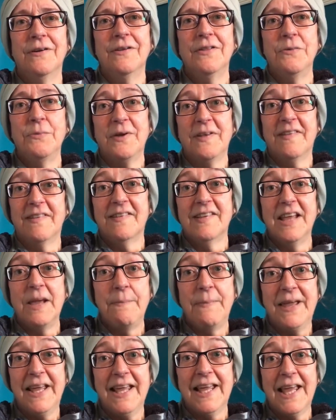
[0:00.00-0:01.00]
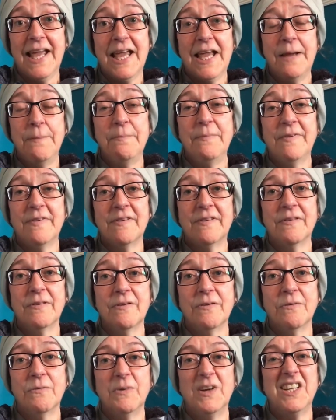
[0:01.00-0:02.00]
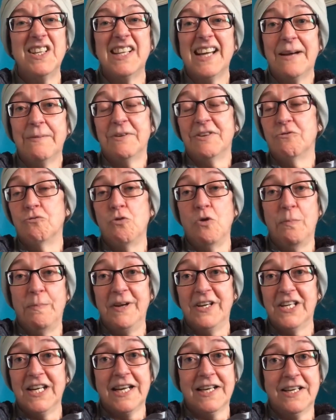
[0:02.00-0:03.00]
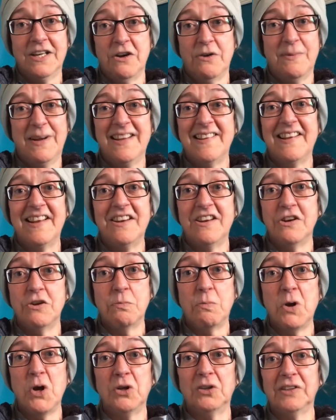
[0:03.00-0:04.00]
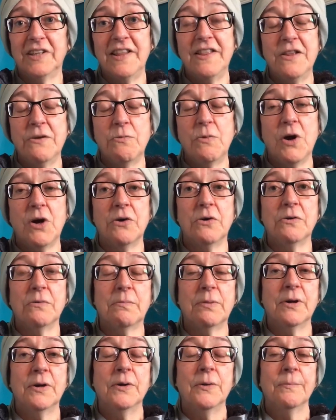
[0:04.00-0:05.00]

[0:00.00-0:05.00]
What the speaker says: There were skipping games, which I was rubbish at and always ended up holding the rope,